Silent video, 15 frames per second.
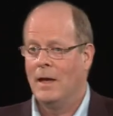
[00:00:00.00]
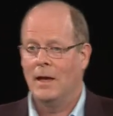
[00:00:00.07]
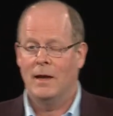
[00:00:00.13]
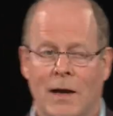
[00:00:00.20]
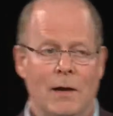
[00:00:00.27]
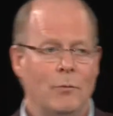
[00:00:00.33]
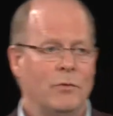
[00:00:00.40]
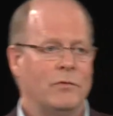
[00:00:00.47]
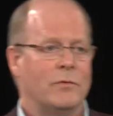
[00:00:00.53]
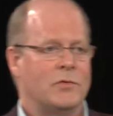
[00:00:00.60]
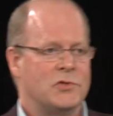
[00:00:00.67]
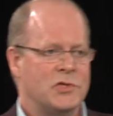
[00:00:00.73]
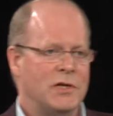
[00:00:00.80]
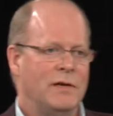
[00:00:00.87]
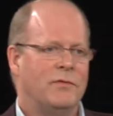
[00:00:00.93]
And I was their
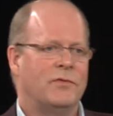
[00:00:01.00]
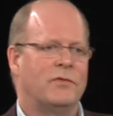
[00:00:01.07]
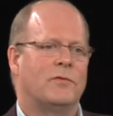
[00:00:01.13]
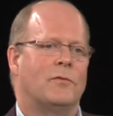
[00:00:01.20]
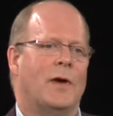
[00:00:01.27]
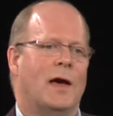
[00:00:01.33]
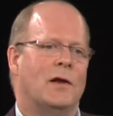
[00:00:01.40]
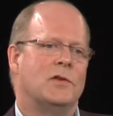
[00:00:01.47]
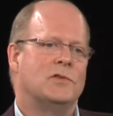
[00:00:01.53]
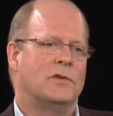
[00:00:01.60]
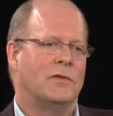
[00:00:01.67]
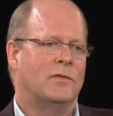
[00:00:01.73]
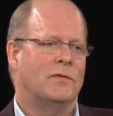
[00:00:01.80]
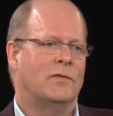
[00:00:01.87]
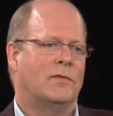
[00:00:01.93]
chief
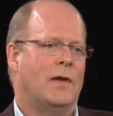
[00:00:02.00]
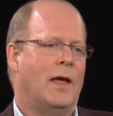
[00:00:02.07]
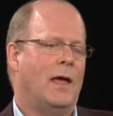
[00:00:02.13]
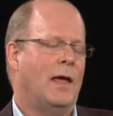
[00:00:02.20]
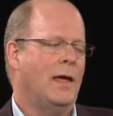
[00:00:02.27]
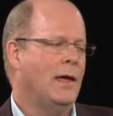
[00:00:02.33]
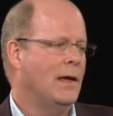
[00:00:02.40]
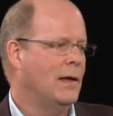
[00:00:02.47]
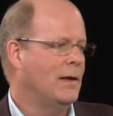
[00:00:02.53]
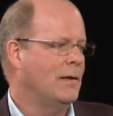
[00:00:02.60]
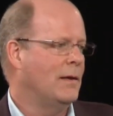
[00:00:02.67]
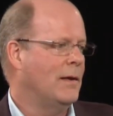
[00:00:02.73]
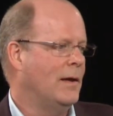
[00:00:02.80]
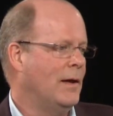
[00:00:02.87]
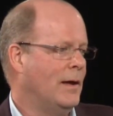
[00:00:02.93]
strategist
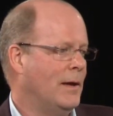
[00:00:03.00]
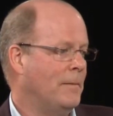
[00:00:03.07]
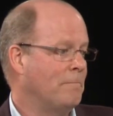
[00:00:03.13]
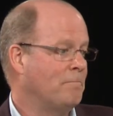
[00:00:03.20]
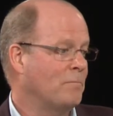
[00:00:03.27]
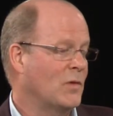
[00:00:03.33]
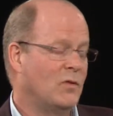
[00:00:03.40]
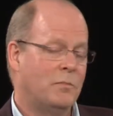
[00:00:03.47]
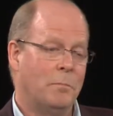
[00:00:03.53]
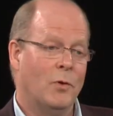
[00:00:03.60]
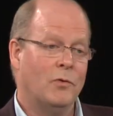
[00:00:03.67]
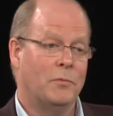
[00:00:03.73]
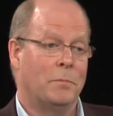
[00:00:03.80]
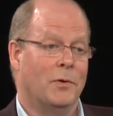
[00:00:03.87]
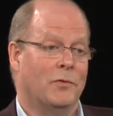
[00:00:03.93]
and
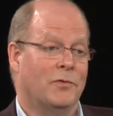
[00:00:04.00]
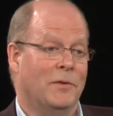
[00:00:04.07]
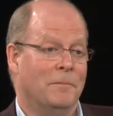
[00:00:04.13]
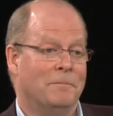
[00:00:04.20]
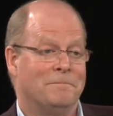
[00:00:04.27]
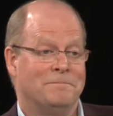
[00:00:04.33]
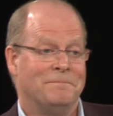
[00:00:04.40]
spokesperson.